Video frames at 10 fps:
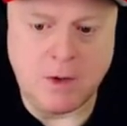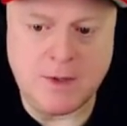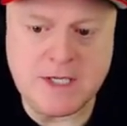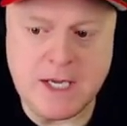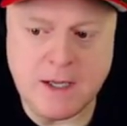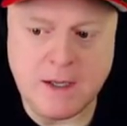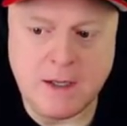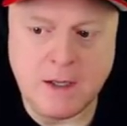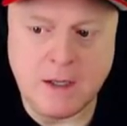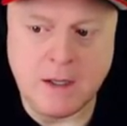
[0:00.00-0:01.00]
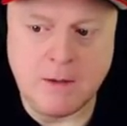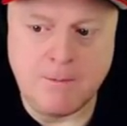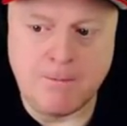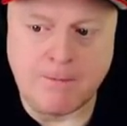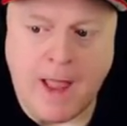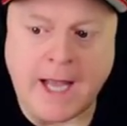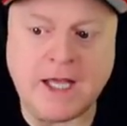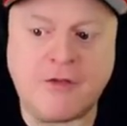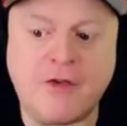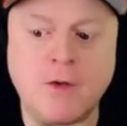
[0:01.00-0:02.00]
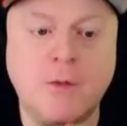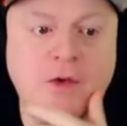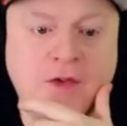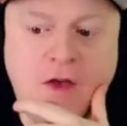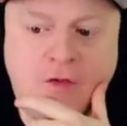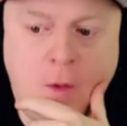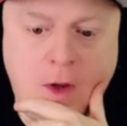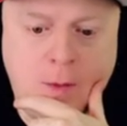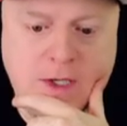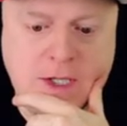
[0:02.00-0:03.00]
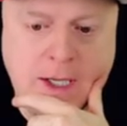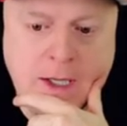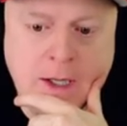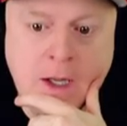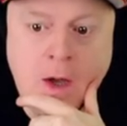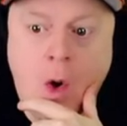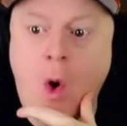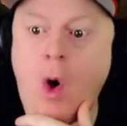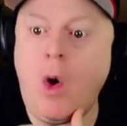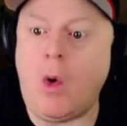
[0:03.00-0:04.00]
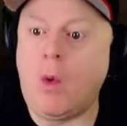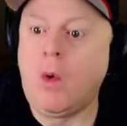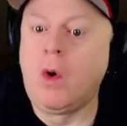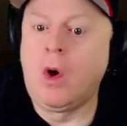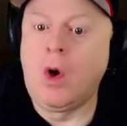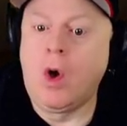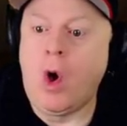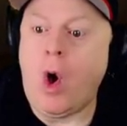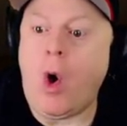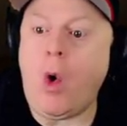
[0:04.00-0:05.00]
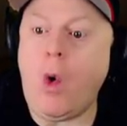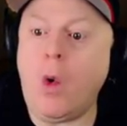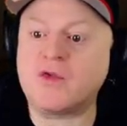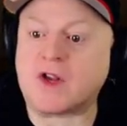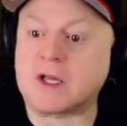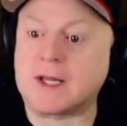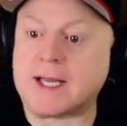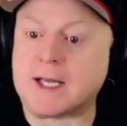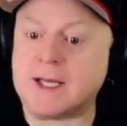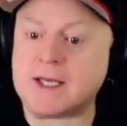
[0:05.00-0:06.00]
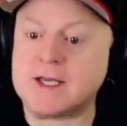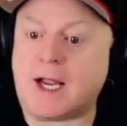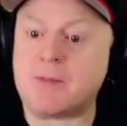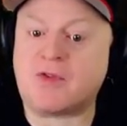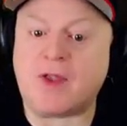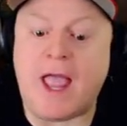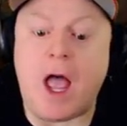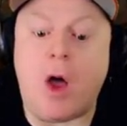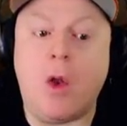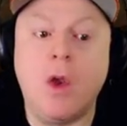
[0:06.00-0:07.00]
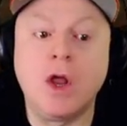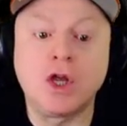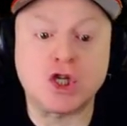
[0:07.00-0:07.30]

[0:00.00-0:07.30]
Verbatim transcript: Waluigi? I gotta figure out the sound for Waluigi. Oh! Oh, it's a click-click type sound!